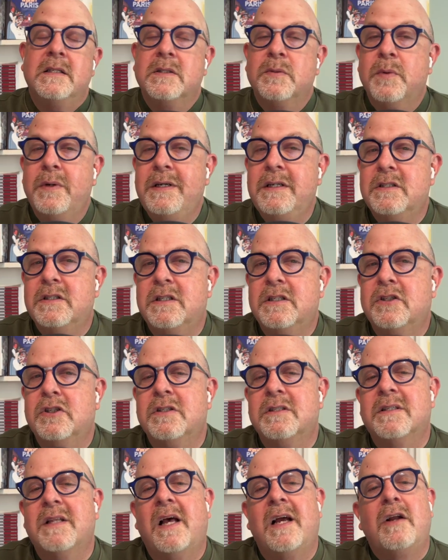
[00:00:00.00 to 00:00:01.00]
Sweet
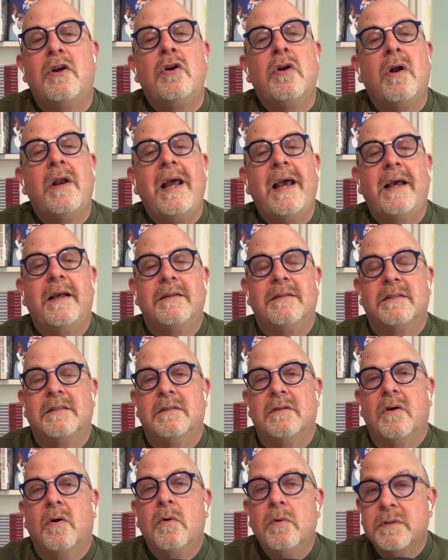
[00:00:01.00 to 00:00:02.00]
dishes like nonettes,
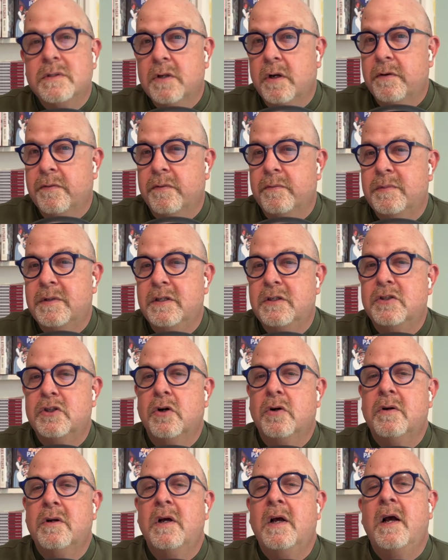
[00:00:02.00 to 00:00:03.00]
also from
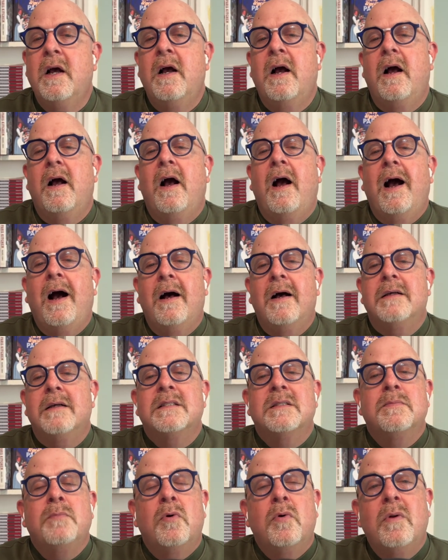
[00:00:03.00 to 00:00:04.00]
Dijon, are
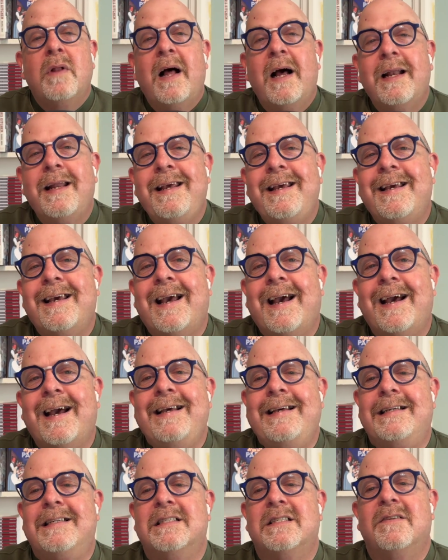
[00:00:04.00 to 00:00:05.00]
small honey
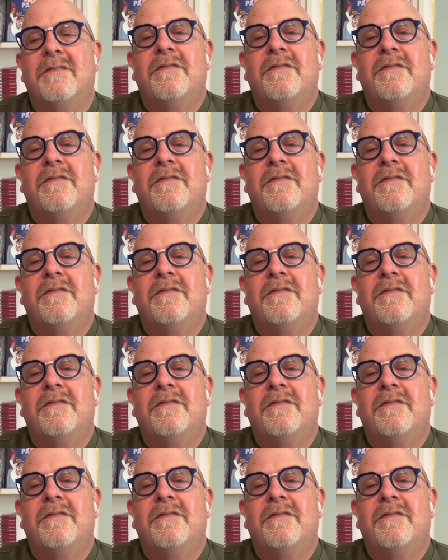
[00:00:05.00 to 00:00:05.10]
cakes